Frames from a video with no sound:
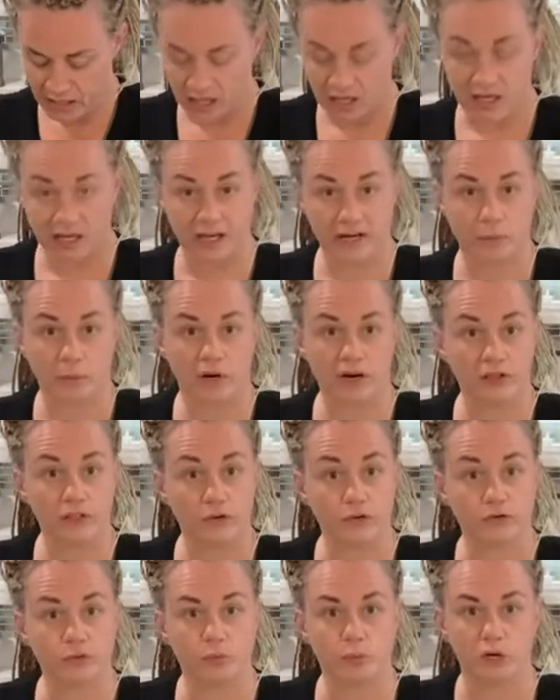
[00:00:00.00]
kind of one of
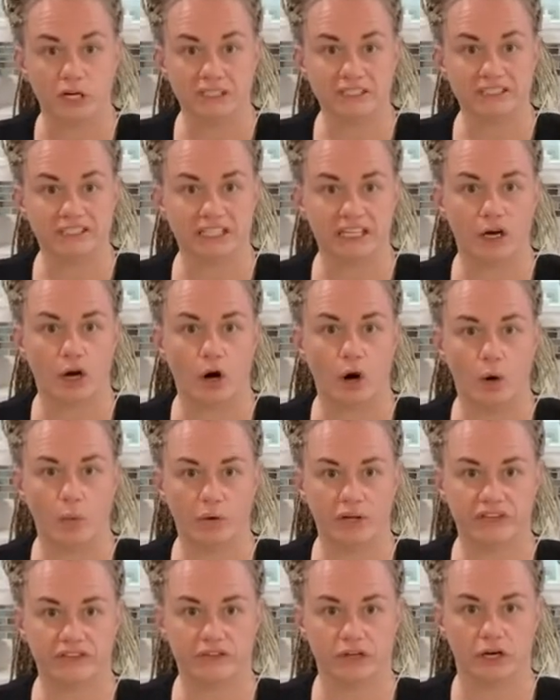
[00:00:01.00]
those ones that
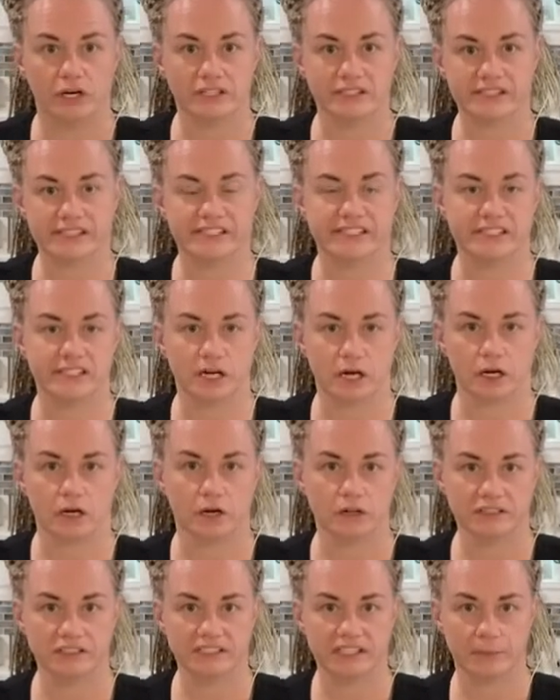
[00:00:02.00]
always got stuck
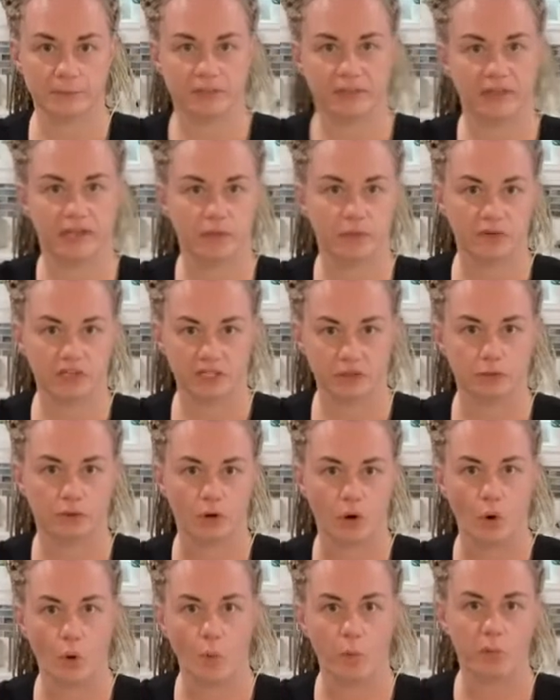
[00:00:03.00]
on something when you were
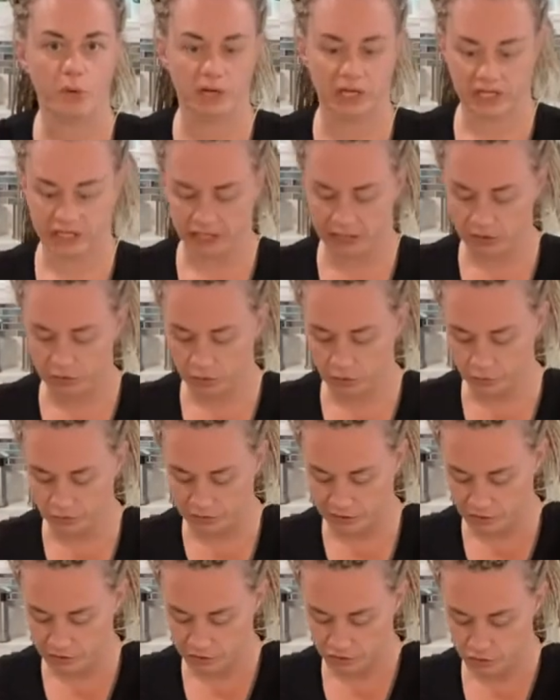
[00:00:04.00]
opening and
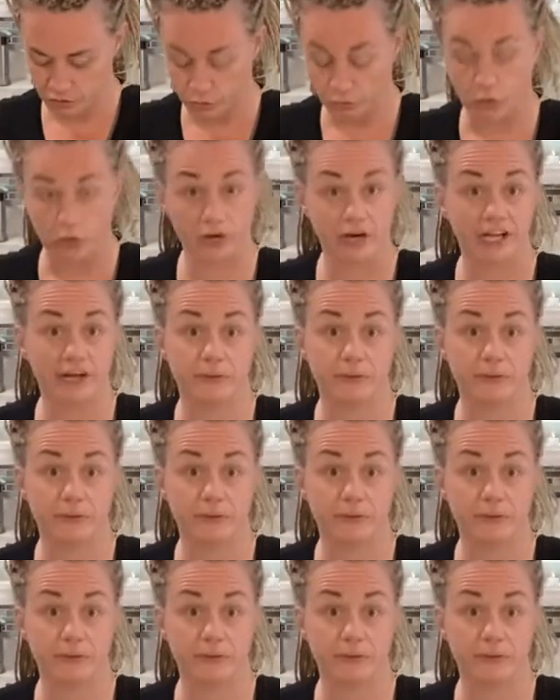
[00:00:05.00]
closing the drawer.